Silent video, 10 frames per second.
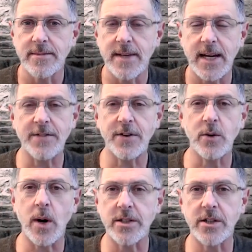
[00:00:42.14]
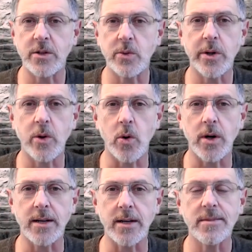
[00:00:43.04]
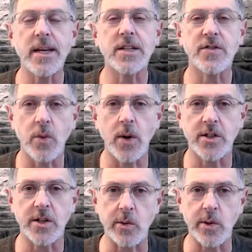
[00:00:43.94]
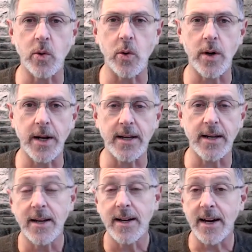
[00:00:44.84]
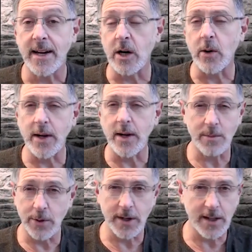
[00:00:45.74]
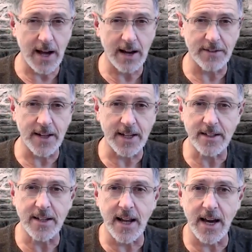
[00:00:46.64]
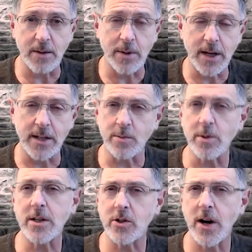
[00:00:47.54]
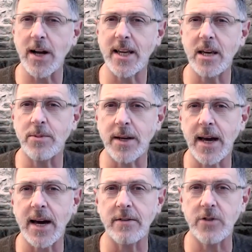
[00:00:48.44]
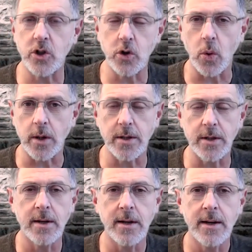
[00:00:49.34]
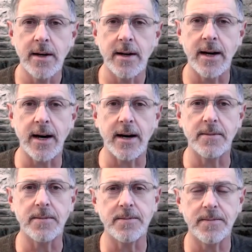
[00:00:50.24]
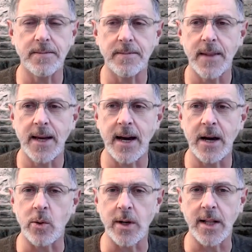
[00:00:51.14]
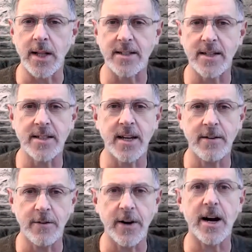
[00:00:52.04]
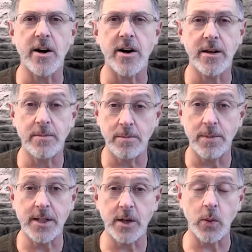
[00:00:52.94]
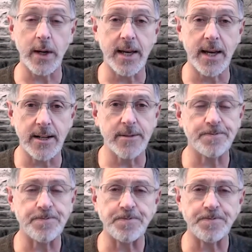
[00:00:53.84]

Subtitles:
And if you're watching the recording, thanks for watching the recording. And no, I didn't put a live link today because I'm going to try to keep it kind of short. I realize it's a very busy weekend.